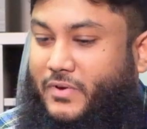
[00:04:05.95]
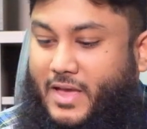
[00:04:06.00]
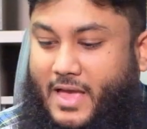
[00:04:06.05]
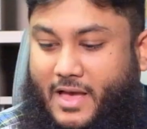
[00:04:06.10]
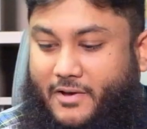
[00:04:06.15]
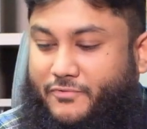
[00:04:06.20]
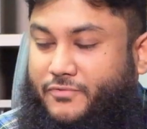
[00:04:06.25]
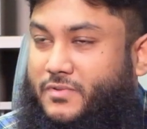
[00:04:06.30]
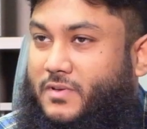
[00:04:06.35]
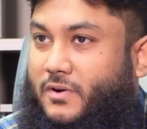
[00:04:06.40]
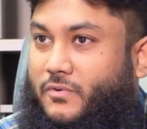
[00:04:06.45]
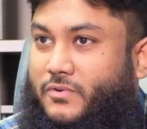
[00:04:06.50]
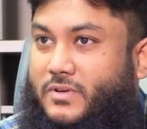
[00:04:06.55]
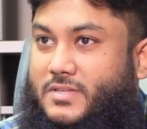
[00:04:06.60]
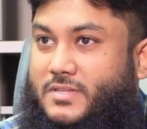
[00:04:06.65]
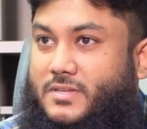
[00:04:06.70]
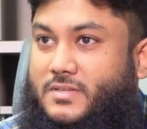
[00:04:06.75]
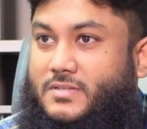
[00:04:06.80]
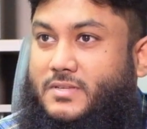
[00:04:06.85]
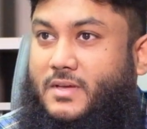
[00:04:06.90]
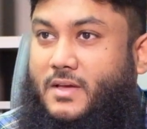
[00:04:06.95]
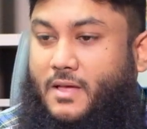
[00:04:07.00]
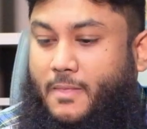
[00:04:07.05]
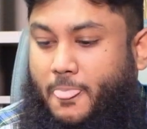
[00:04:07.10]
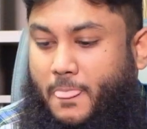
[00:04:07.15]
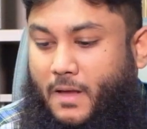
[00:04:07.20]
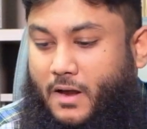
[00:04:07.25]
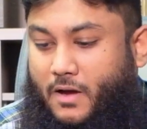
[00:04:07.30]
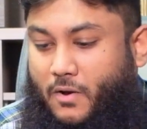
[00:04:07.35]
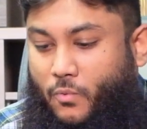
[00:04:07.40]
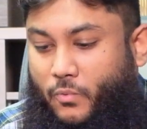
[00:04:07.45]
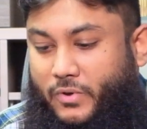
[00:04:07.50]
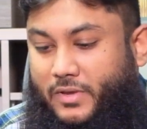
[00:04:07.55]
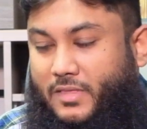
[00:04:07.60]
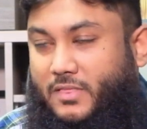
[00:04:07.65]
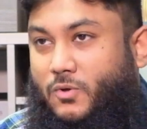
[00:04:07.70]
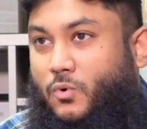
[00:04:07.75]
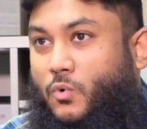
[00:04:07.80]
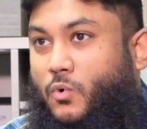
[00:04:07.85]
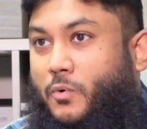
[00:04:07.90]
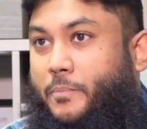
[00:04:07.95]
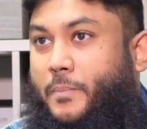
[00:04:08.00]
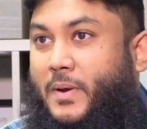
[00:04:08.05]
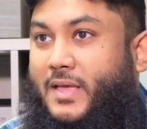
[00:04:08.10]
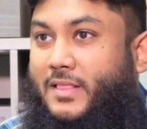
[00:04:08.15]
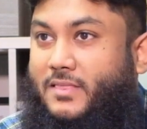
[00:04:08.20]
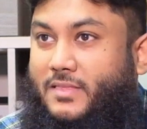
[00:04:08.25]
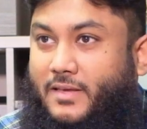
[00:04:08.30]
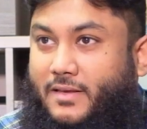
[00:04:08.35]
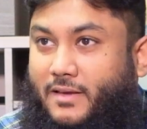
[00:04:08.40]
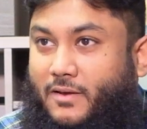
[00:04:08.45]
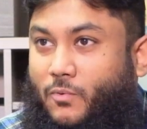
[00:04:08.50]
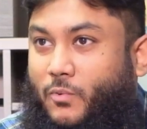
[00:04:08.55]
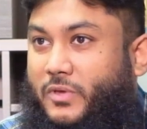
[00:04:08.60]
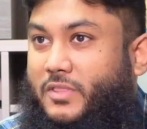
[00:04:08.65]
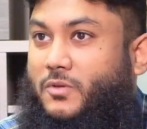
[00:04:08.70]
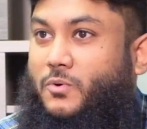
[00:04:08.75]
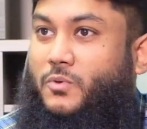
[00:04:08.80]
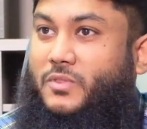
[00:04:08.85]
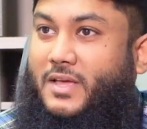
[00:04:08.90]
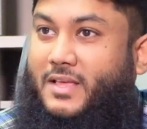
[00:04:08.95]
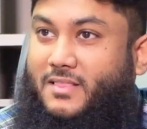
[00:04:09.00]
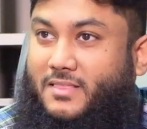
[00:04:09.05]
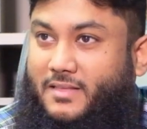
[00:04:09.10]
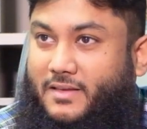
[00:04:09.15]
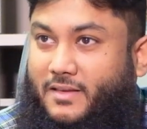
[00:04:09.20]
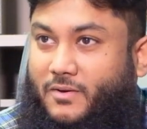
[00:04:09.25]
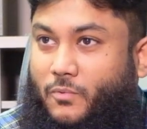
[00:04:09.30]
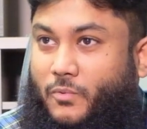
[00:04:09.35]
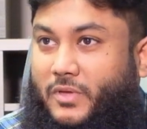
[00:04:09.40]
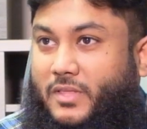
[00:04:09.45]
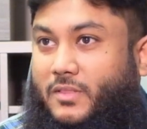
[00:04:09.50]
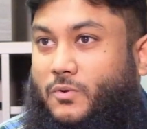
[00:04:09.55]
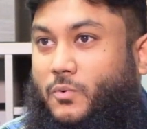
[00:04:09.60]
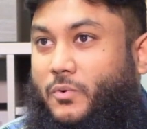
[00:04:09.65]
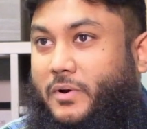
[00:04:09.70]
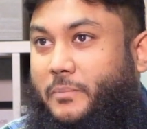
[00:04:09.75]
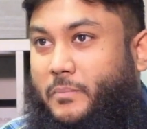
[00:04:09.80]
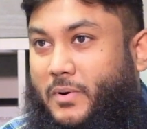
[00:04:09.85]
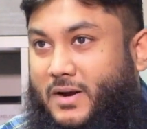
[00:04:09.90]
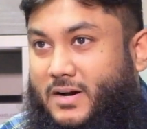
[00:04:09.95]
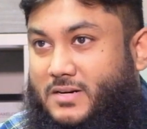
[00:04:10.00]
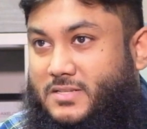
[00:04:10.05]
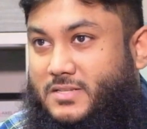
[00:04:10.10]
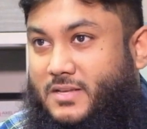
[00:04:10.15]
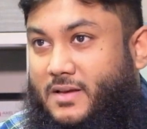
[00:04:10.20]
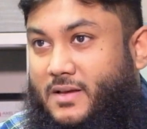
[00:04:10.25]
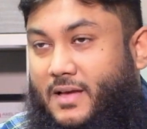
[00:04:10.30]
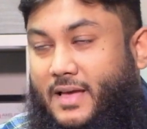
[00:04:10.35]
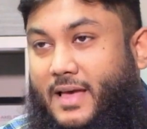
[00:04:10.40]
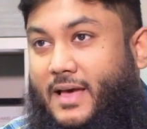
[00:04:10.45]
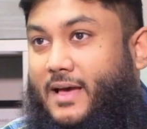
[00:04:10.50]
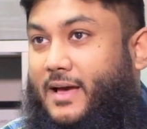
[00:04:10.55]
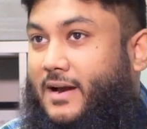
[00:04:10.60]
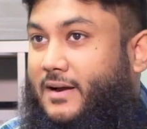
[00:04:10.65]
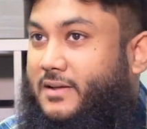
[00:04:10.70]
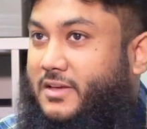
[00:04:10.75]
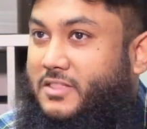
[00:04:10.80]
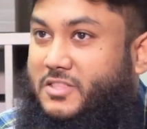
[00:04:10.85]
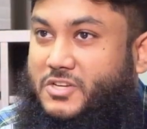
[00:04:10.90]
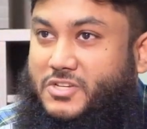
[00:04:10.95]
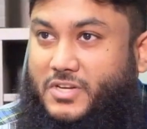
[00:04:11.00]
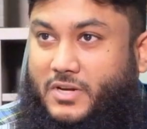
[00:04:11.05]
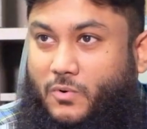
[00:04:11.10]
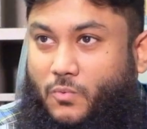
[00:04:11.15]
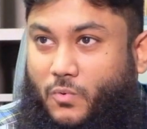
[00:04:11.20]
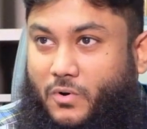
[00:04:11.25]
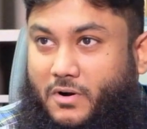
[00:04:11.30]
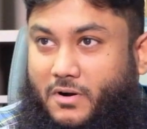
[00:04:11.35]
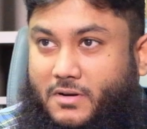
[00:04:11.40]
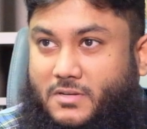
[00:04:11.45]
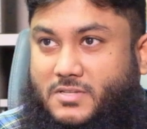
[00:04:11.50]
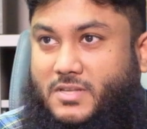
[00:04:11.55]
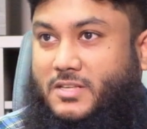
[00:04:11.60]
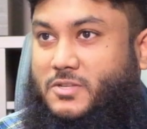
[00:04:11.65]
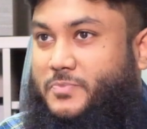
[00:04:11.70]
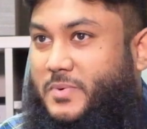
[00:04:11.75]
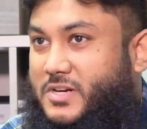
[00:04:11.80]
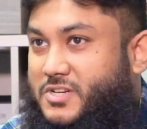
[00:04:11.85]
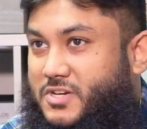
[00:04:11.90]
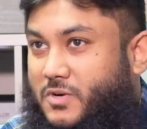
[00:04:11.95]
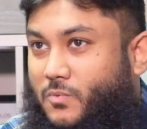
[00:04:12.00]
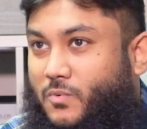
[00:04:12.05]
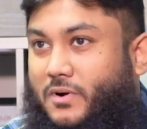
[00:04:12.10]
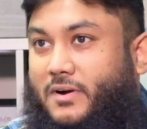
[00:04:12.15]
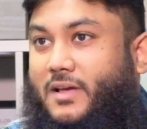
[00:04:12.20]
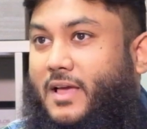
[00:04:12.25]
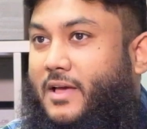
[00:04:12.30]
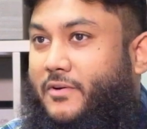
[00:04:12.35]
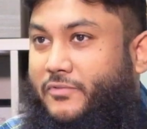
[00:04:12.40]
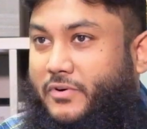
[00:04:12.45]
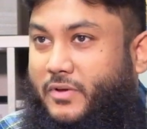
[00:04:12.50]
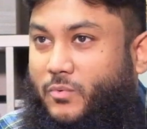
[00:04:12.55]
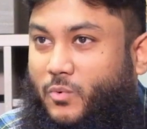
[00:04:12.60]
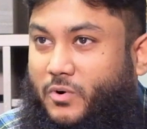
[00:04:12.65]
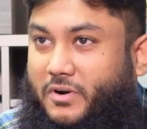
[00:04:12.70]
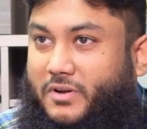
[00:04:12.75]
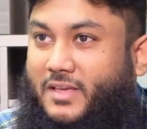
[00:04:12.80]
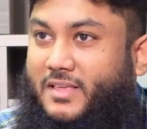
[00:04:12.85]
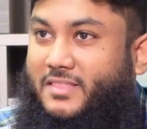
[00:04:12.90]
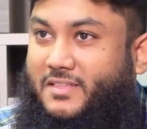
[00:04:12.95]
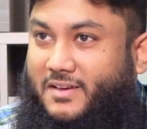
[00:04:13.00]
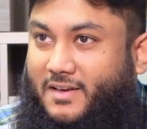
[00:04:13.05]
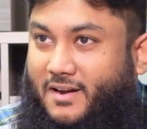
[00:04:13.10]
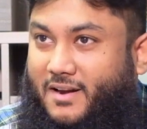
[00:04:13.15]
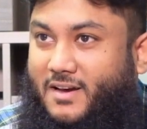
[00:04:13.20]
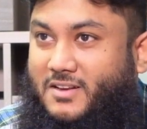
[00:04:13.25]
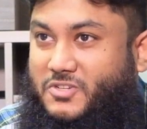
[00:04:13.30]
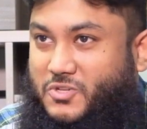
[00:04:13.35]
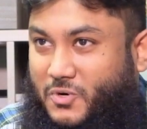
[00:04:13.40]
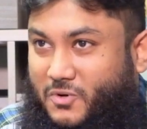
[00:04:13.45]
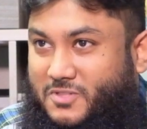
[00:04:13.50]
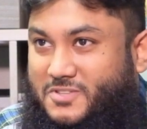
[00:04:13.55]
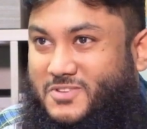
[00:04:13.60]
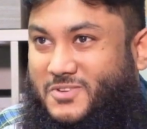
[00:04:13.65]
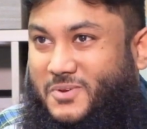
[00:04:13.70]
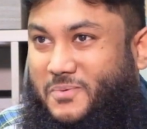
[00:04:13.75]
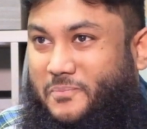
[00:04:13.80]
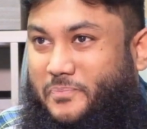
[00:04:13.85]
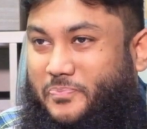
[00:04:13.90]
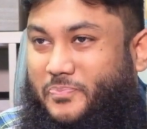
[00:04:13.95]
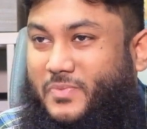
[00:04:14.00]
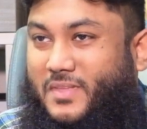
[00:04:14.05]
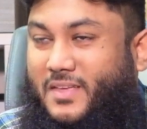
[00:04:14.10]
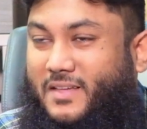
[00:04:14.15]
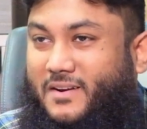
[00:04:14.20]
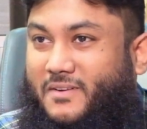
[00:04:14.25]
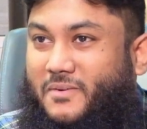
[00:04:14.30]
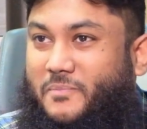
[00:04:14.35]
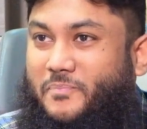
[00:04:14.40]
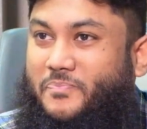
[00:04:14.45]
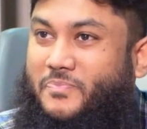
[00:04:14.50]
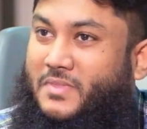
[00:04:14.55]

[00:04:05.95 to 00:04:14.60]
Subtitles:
We have services, we do painting, we do denting, we do repairs, air conditioning work, suspension work, every work in the garage also, you know.